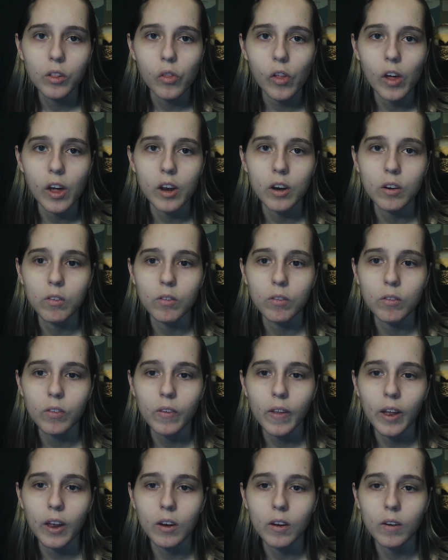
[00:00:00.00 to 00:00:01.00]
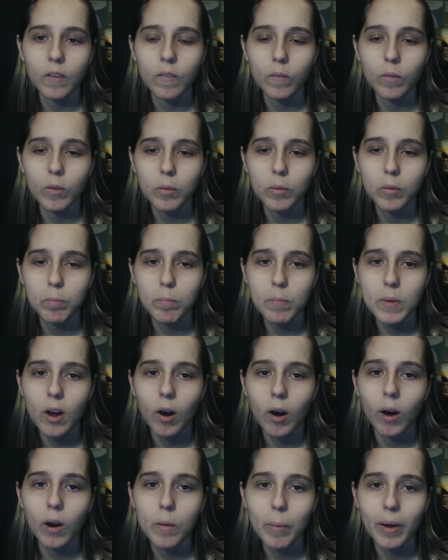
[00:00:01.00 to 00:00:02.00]
than be
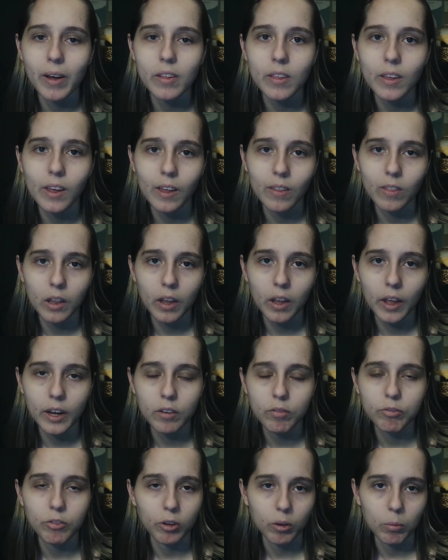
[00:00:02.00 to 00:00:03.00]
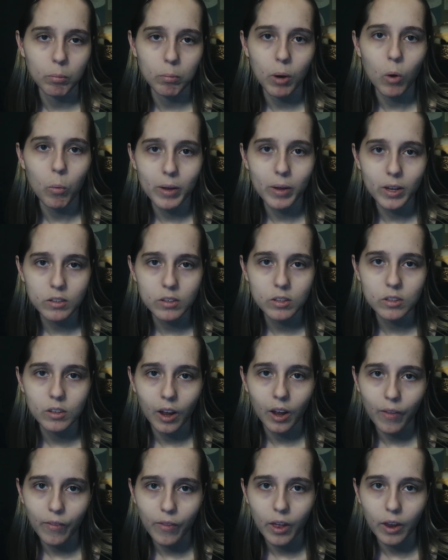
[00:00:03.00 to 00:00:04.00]
hurt by seeing the light for a moment
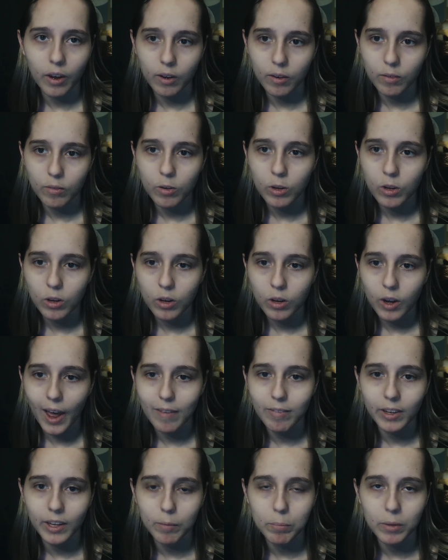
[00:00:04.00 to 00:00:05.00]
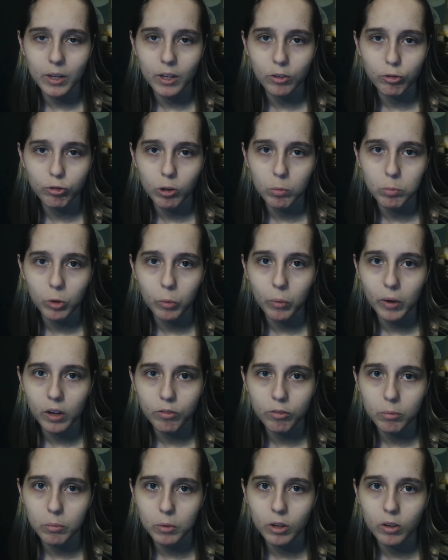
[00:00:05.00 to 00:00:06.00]
and then having it being stripped away
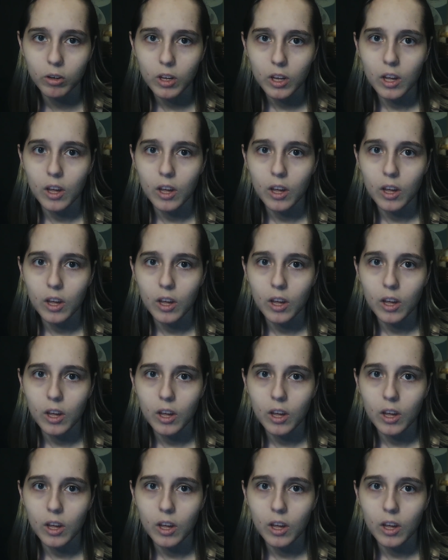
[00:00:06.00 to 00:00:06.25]
from you.